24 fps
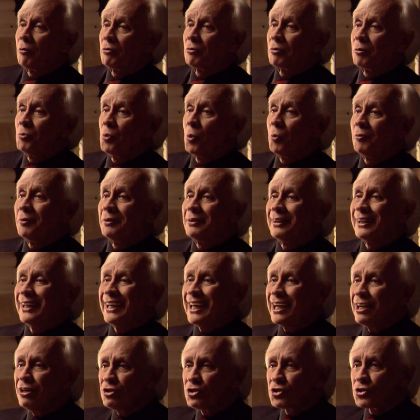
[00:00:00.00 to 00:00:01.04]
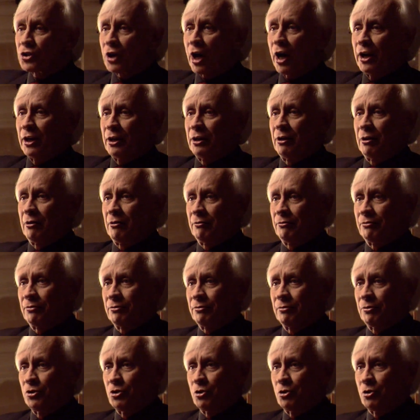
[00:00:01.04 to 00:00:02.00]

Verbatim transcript: of removing the inside of